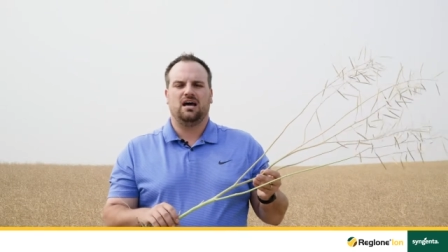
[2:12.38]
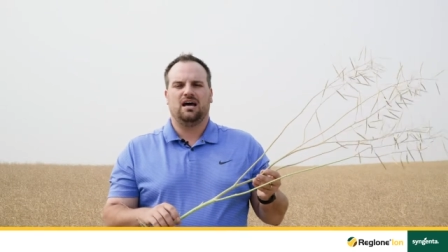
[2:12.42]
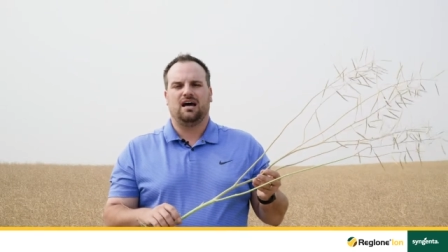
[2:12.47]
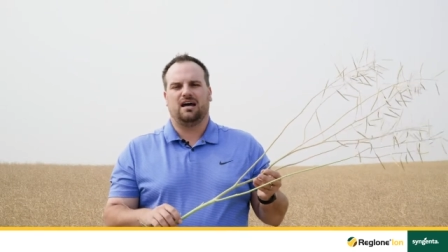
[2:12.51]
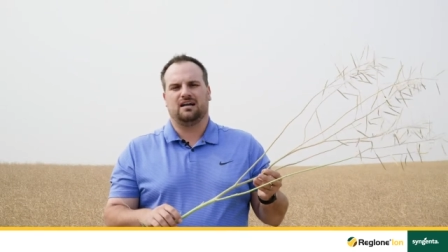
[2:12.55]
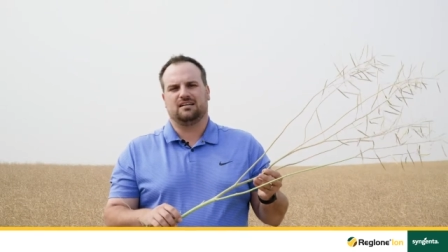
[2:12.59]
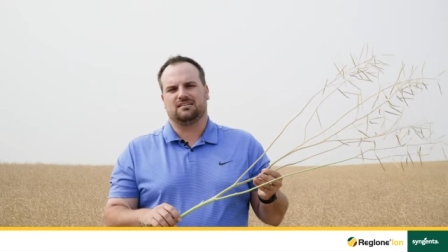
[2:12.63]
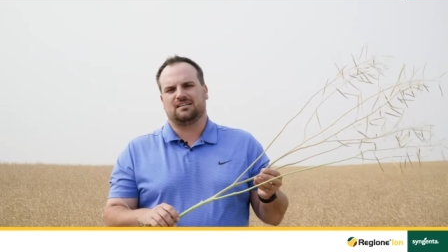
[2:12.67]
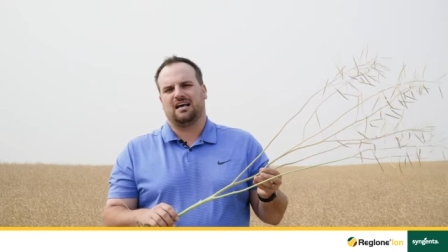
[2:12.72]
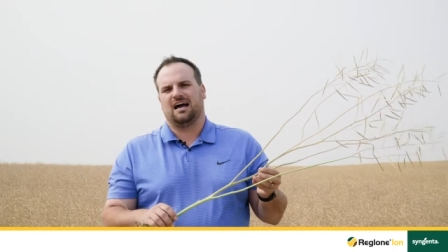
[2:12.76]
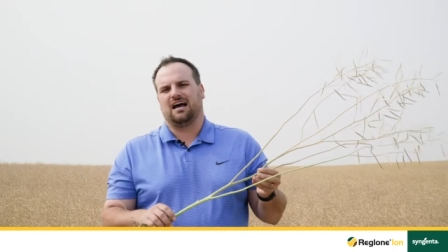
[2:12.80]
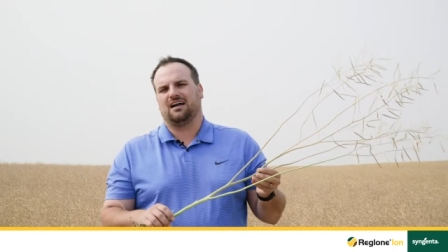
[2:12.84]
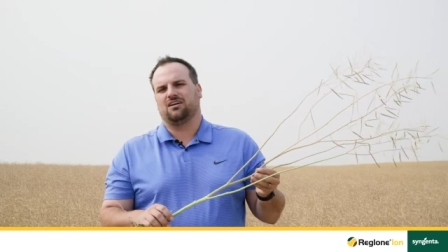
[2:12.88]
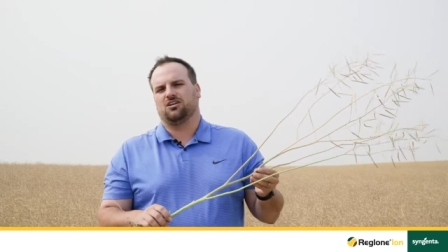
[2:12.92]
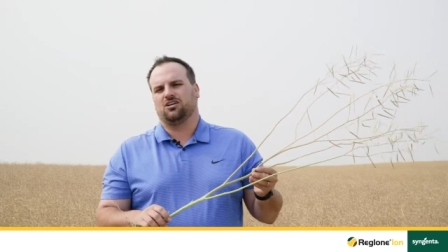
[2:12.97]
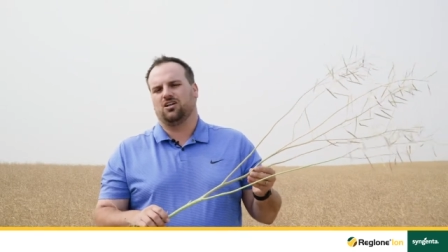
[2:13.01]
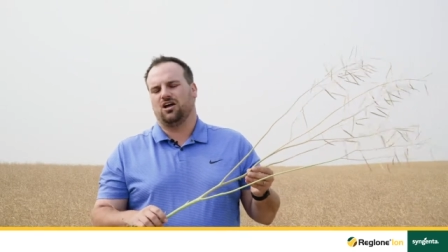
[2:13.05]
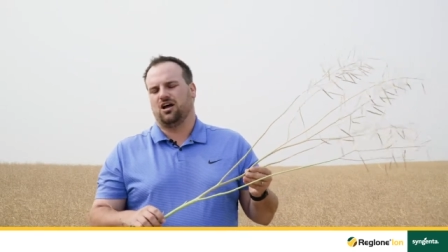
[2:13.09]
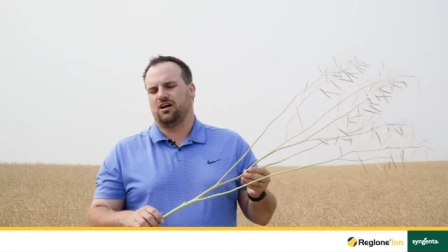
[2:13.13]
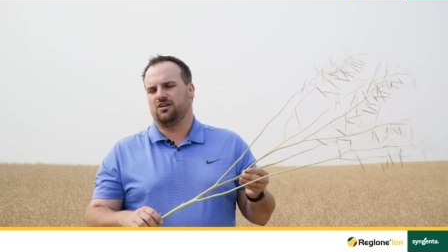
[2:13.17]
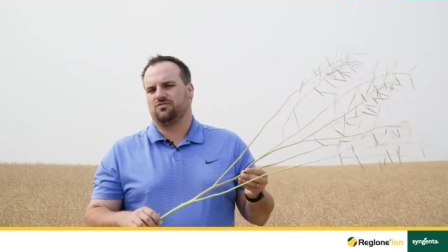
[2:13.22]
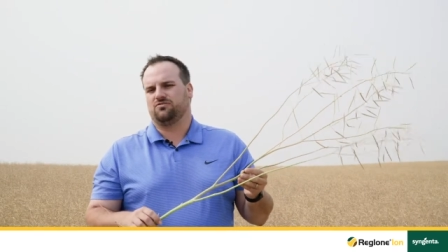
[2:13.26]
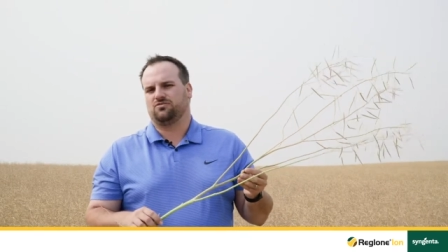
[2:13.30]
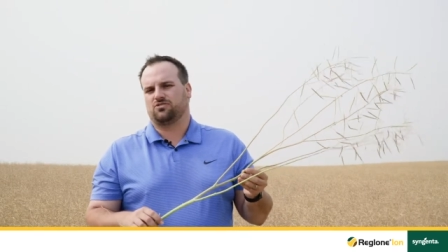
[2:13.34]
and has had a
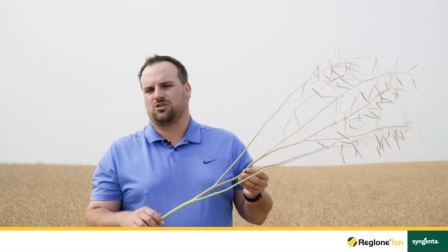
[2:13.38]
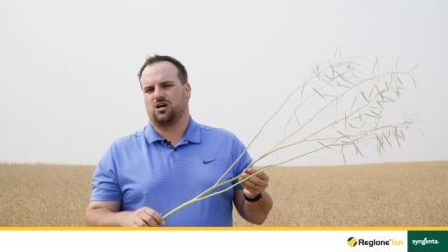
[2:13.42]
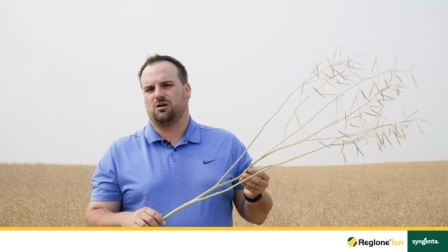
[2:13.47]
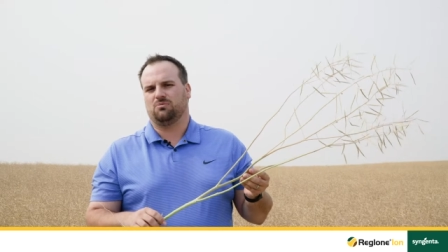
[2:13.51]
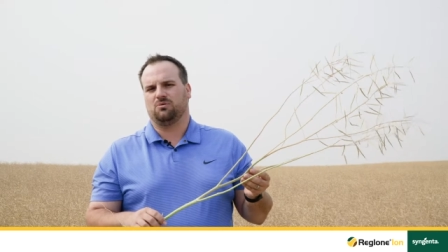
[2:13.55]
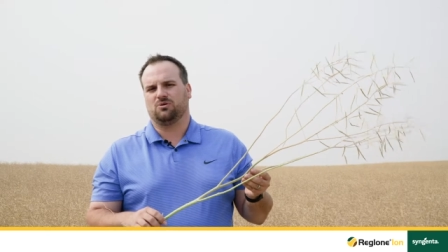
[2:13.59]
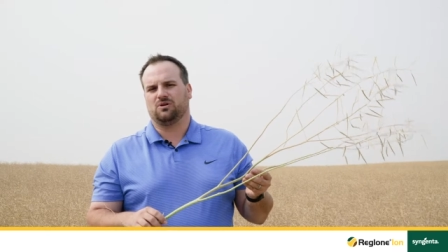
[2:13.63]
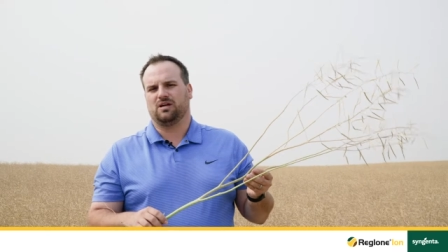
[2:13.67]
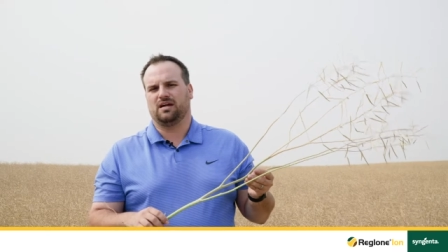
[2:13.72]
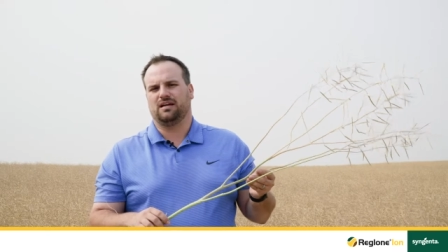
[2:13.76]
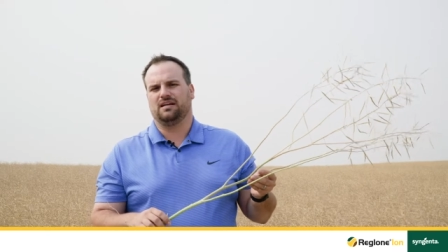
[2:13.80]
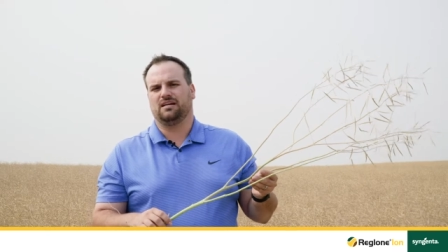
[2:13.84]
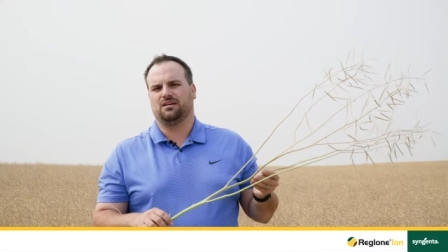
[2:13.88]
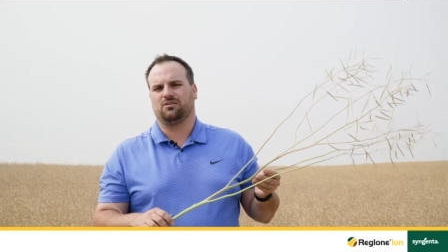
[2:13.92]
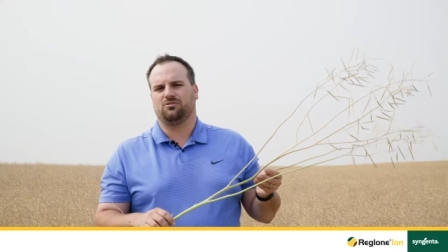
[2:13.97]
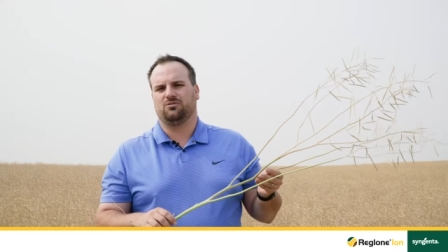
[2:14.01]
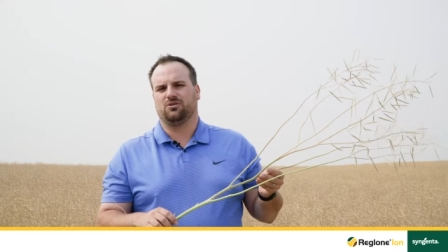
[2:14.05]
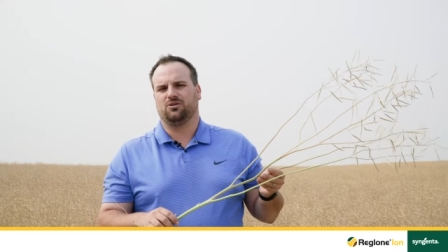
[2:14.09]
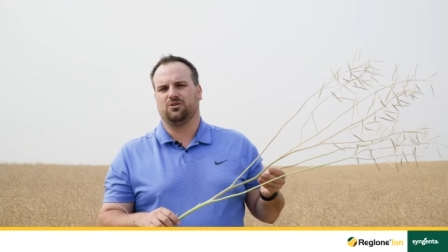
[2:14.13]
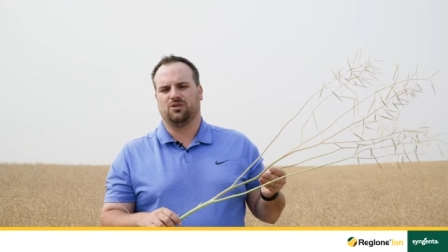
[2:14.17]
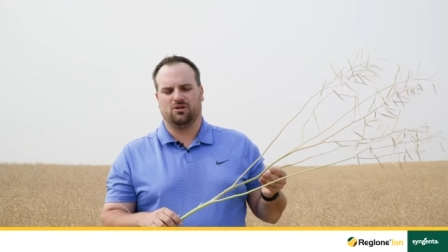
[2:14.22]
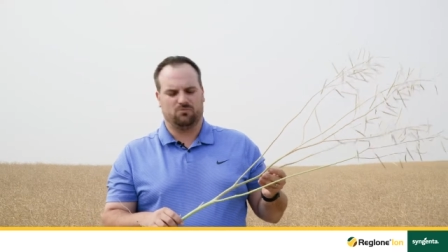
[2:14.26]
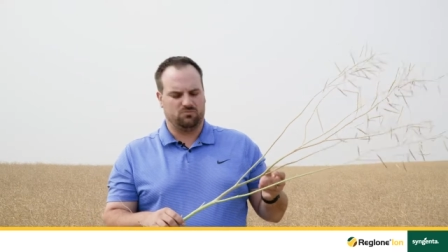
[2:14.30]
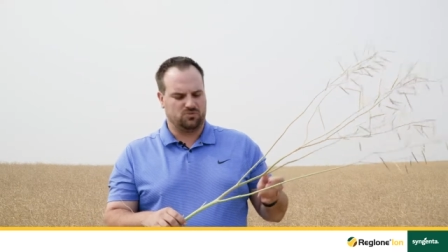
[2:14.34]
lot of trouble getting
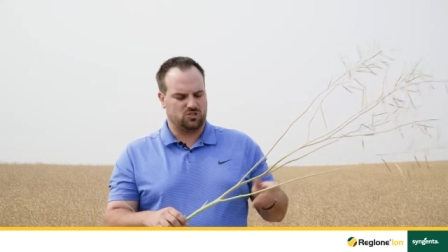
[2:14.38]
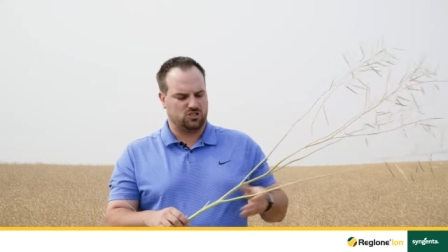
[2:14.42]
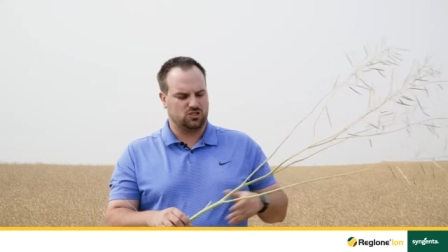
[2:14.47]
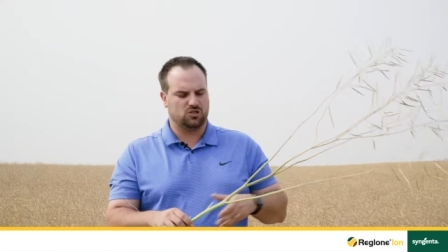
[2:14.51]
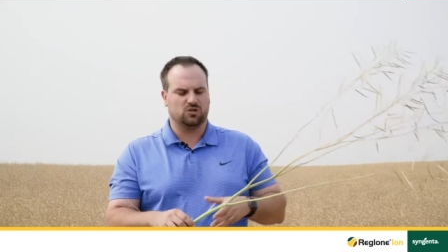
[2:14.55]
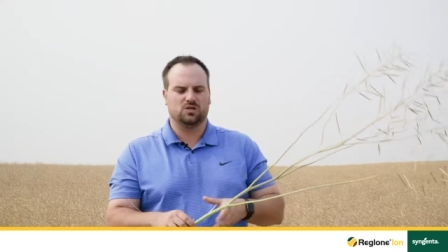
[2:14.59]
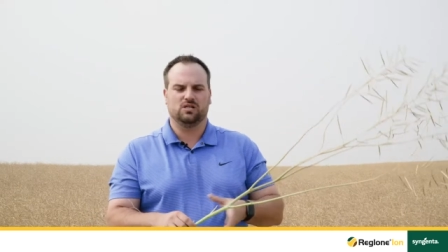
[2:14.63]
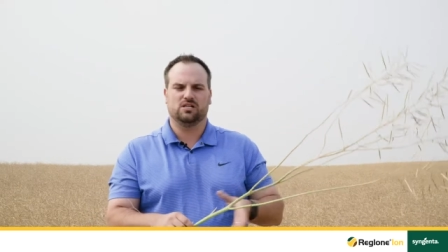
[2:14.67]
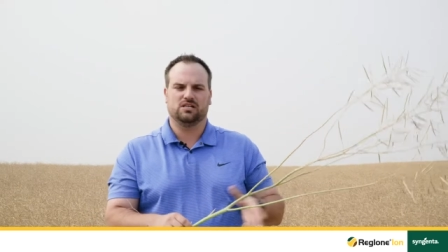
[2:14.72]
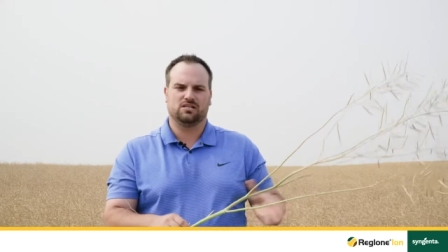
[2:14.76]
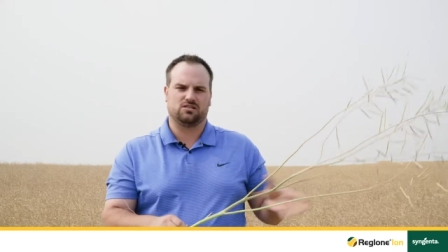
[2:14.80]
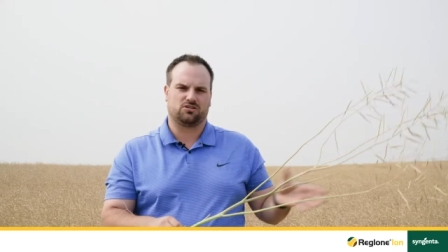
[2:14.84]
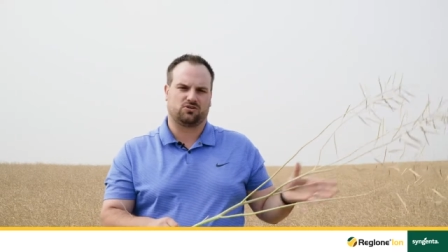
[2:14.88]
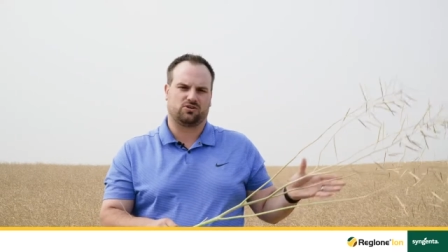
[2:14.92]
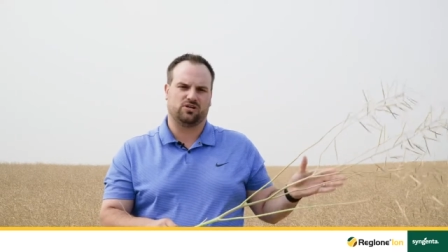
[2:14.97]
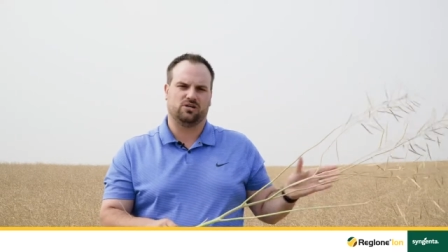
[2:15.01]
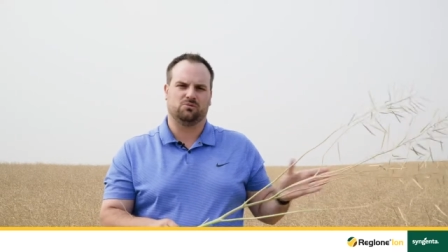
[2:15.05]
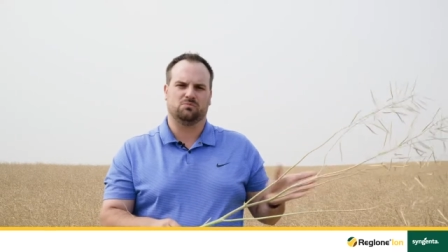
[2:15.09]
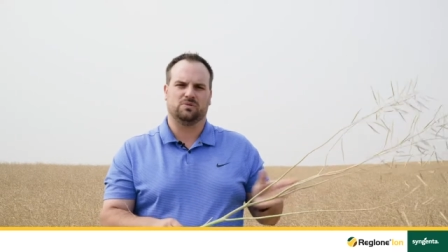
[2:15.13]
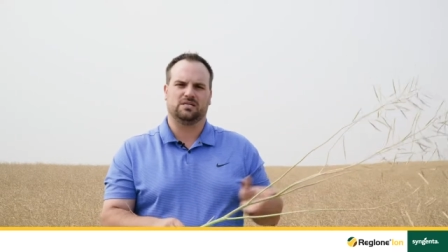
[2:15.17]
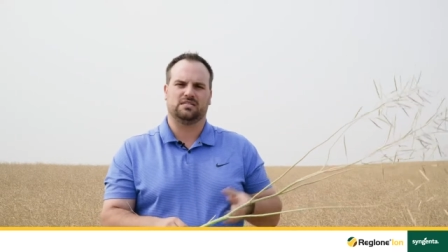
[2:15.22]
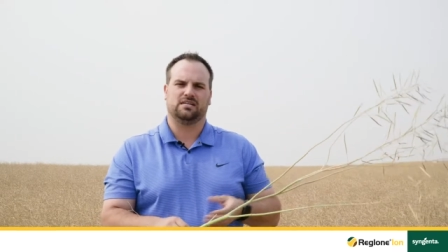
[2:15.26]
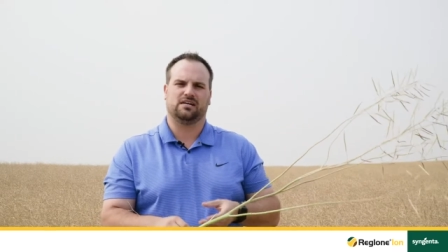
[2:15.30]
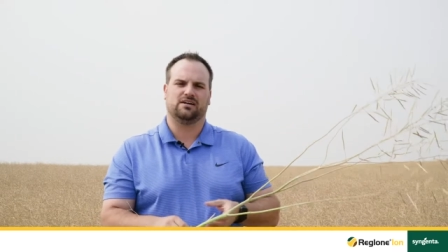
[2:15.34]
through them due to this
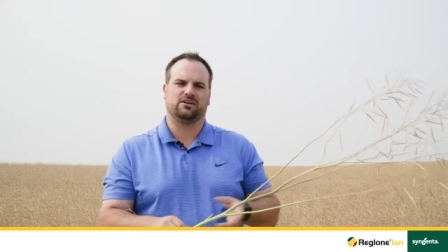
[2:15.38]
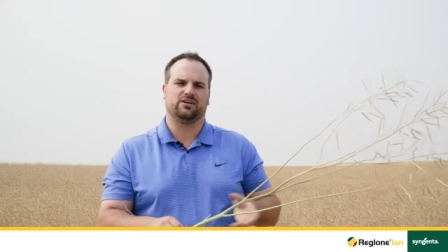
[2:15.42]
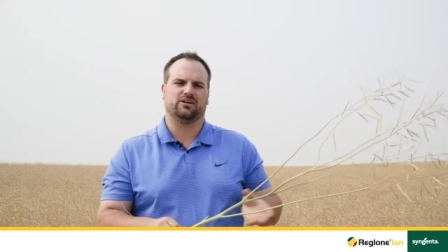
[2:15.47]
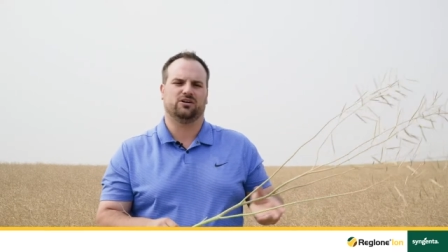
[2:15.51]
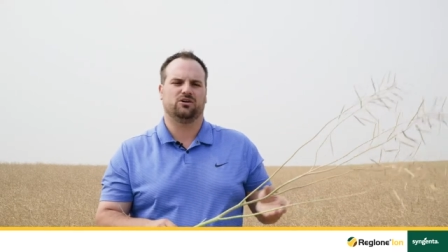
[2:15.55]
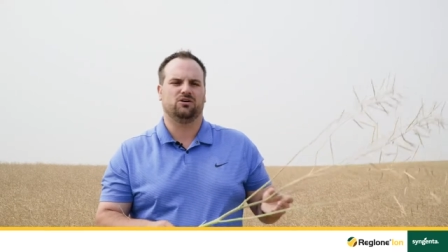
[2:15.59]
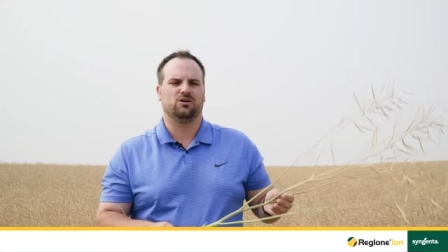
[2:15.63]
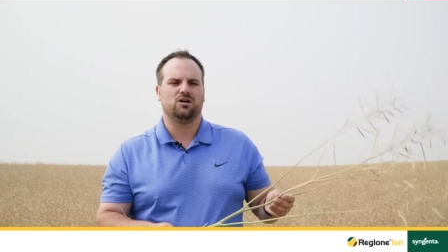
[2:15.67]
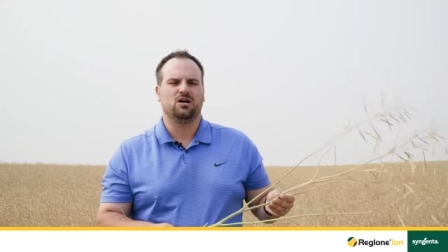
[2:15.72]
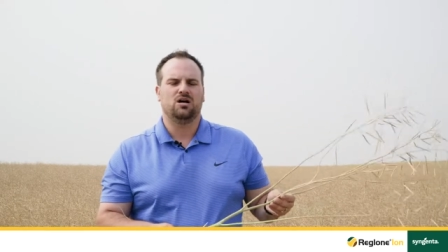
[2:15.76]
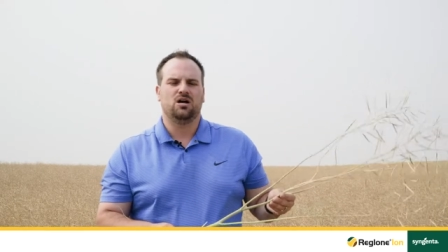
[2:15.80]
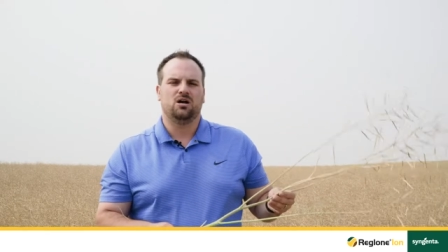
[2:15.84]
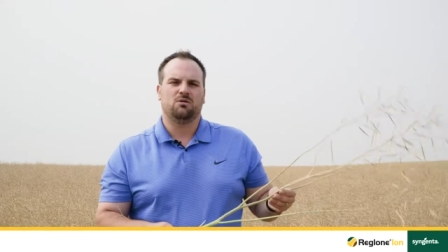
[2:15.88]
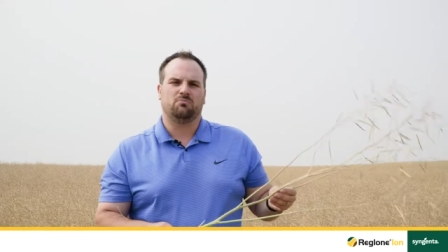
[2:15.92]
green material.